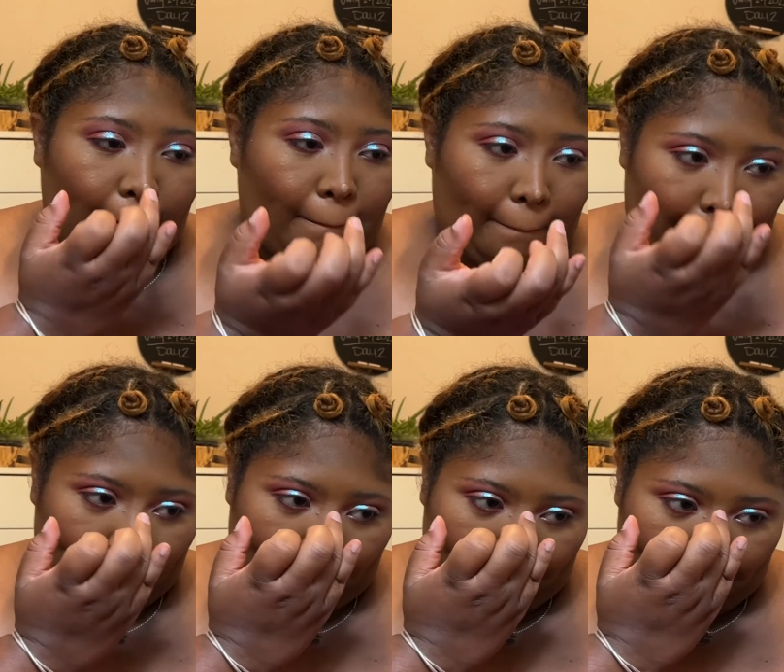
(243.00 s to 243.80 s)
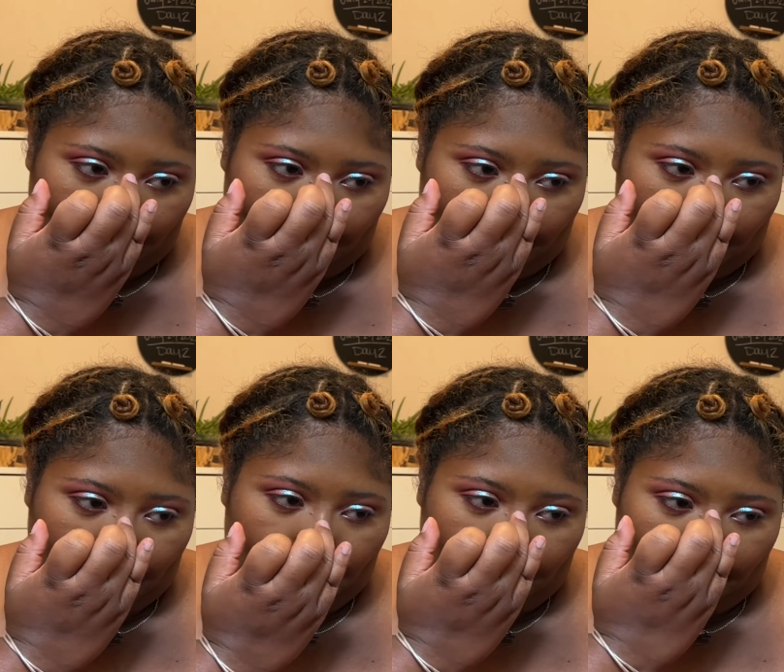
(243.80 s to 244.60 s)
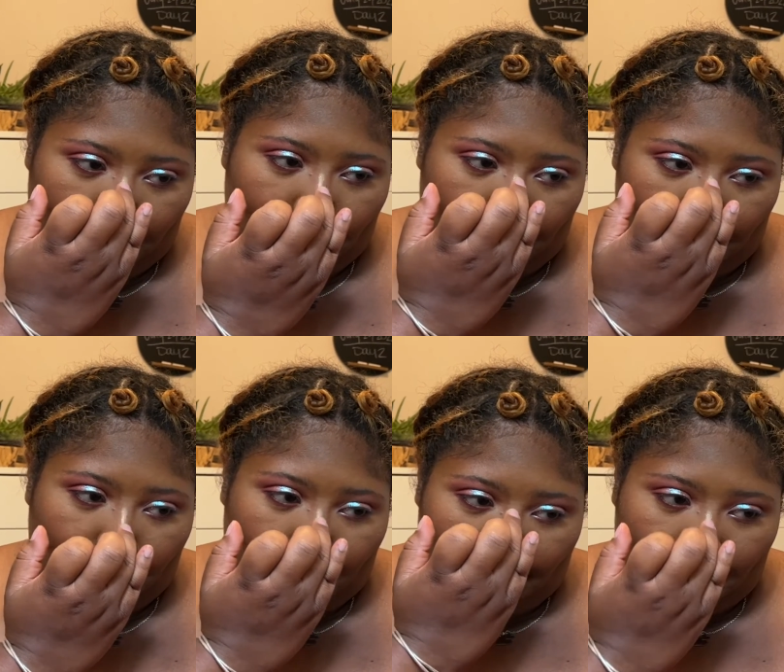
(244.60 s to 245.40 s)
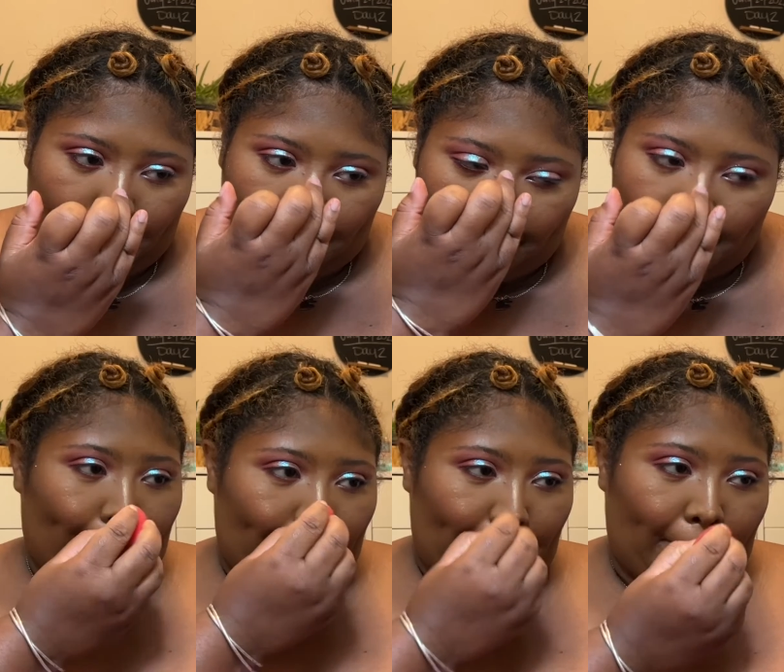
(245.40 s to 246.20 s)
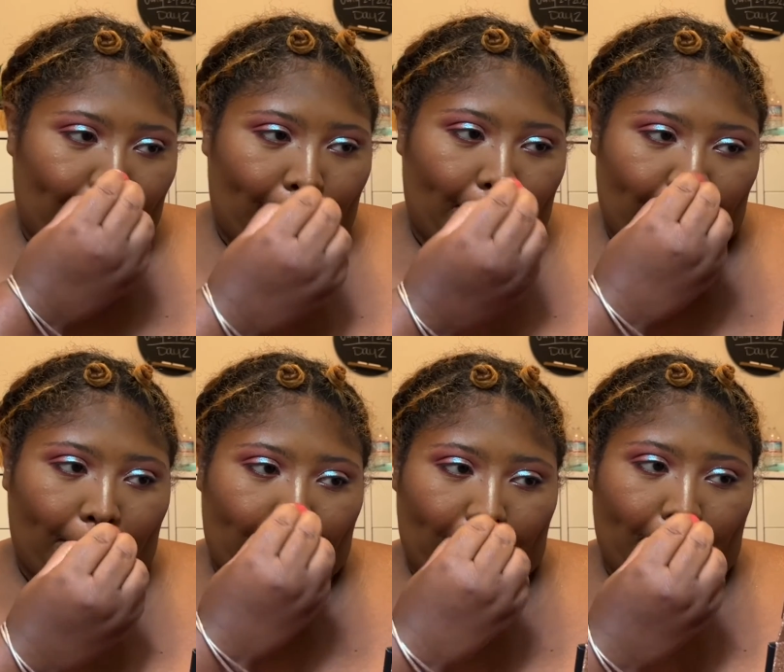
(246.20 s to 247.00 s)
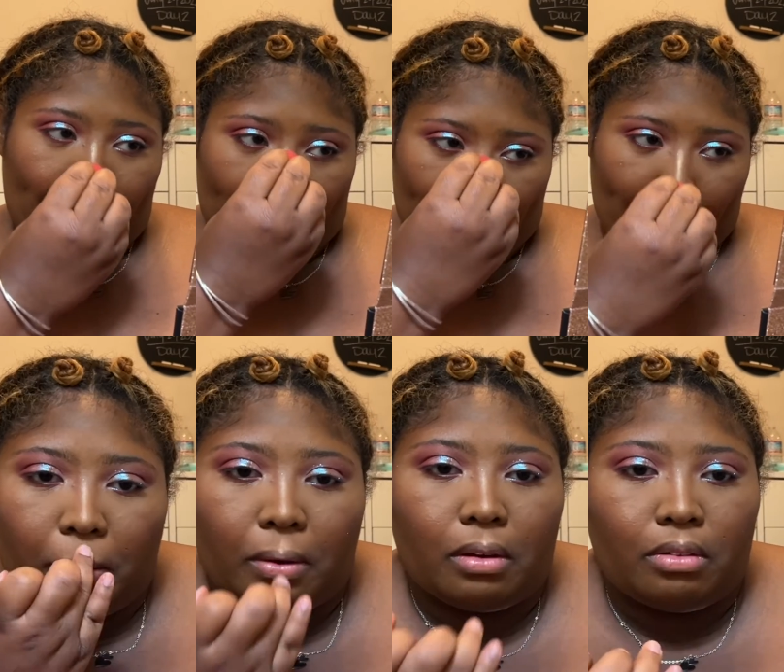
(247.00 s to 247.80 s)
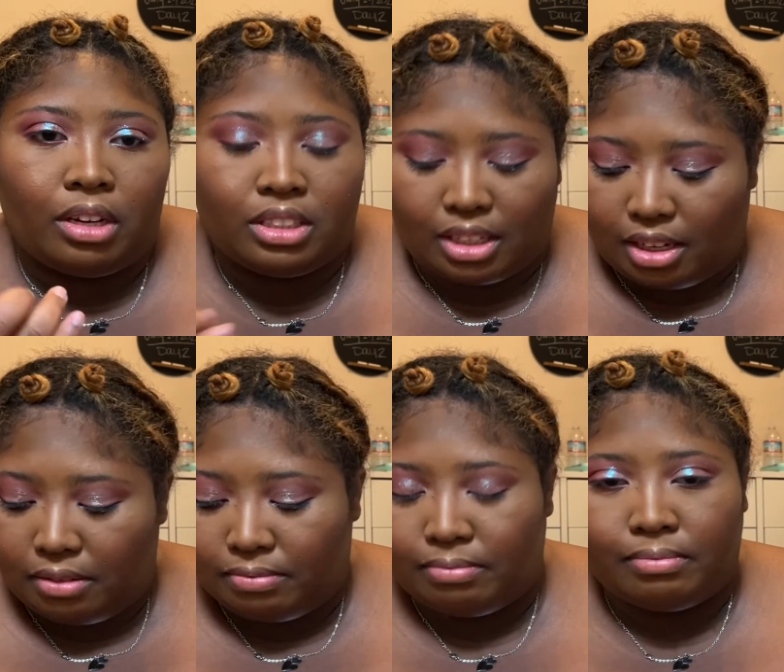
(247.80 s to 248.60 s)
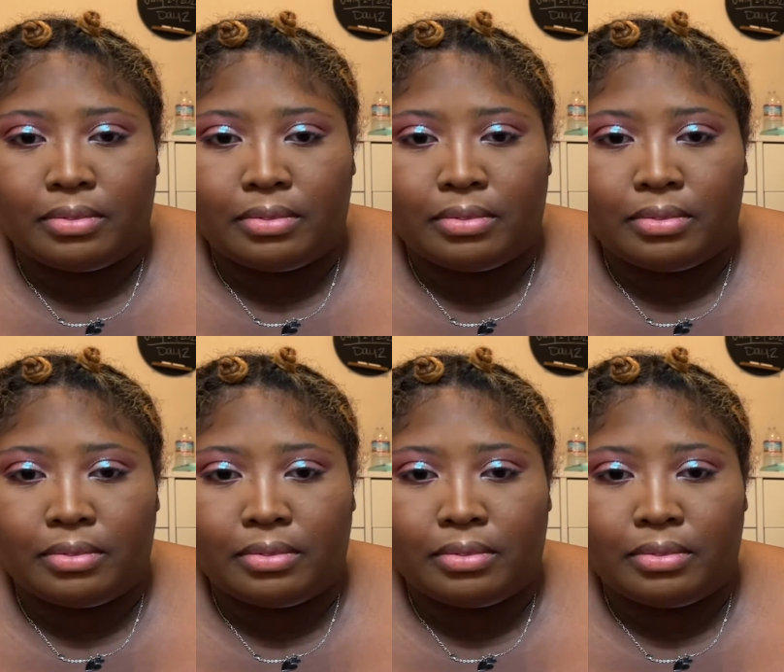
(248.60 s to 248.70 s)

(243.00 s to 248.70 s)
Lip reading: Myrick's, I'm going to place that in the bridge of my nose and on the tip of the nose and blend it out with the beauty blender.